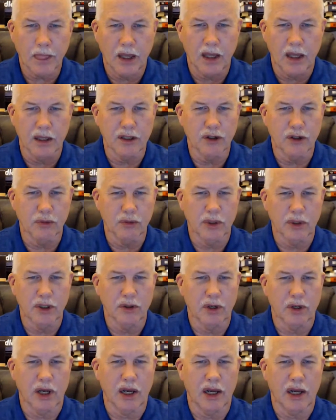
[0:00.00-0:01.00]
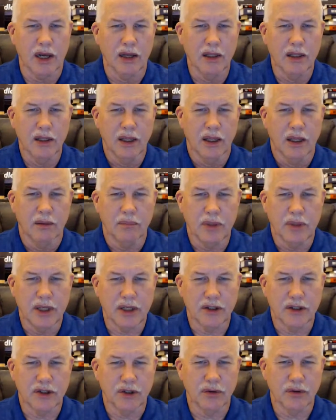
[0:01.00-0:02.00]
You'll be
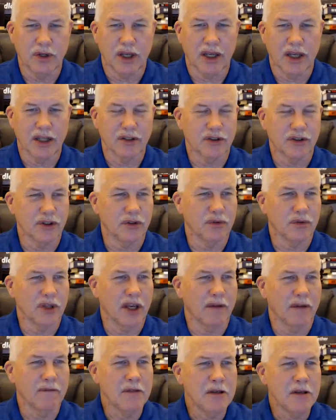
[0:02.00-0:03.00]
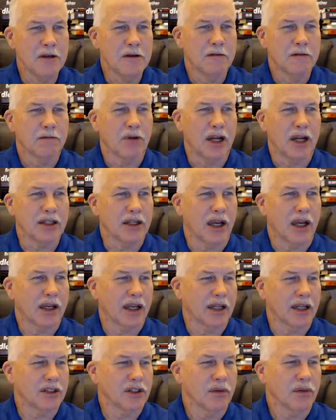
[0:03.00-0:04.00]
in tune again soon. Yeah, right. I
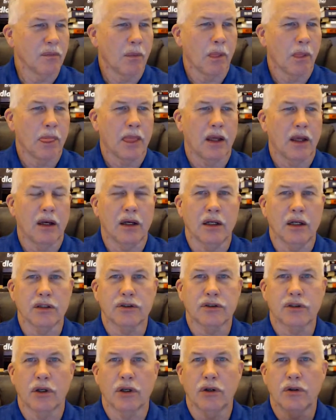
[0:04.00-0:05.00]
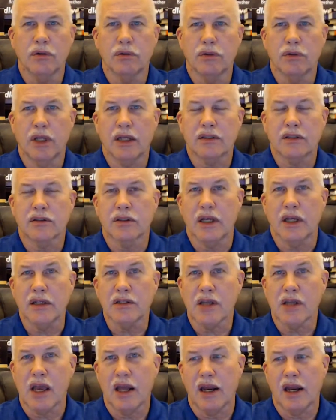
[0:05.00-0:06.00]
got you. So that's
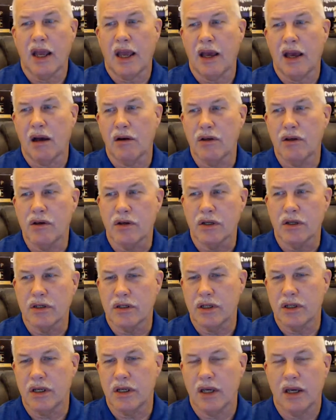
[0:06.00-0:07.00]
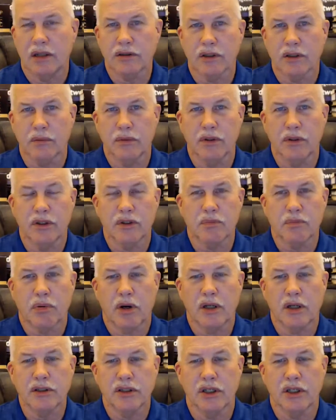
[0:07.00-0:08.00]
kind of how you can see how some of this
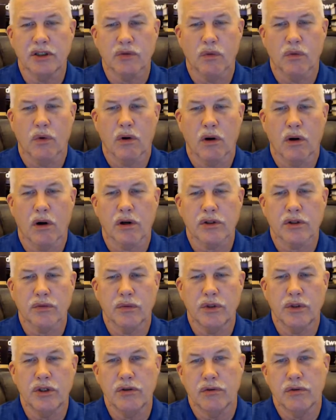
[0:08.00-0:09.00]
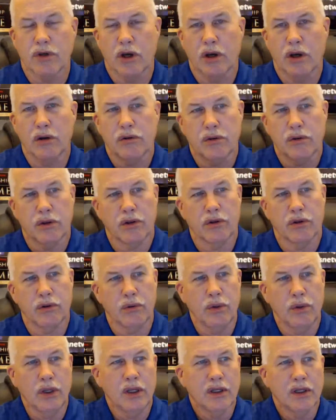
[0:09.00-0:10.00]
process works when you go
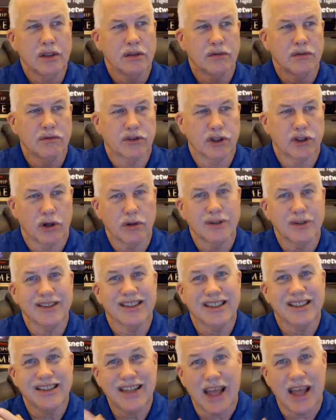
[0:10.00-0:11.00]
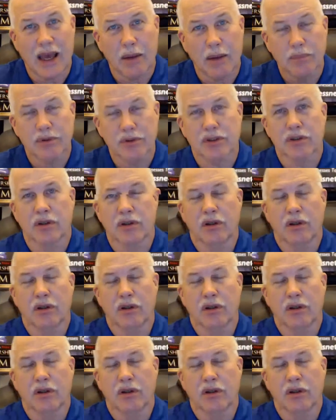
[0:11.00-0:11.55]
through certain steps